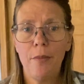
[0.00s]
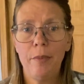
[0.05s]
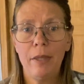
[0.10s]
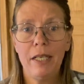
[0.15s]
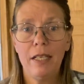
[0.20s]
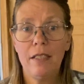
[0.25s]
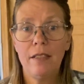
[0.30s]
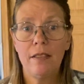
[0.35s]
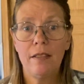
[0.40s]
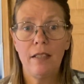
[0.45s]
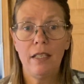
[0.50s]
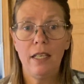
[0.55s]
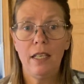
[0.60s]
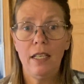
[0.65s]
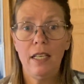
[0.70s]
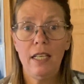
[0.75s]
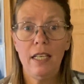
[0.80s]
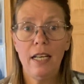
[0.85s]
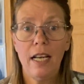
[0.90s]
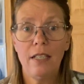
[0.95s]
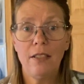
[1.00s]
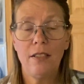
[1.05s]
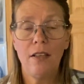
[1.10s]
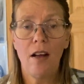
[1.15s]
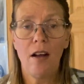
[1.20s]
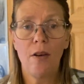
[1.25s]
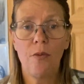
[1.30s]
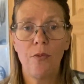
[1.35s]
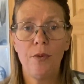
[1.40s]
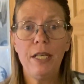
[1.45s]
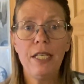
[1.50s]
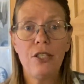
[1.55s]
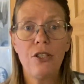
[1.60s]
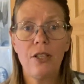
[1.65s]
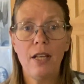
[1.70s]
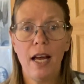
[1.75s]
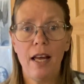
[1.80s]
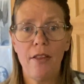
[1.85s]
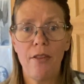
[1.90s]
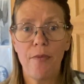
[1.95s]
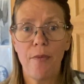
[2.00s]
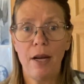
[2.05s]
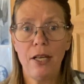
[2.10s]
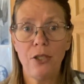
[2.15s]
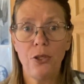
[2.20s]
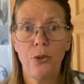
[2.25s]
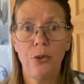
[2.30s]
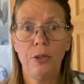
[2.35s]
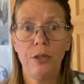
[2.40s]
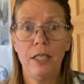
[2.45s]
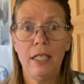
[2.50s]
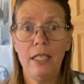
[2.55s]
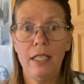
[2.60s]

because he has not reached that threshold and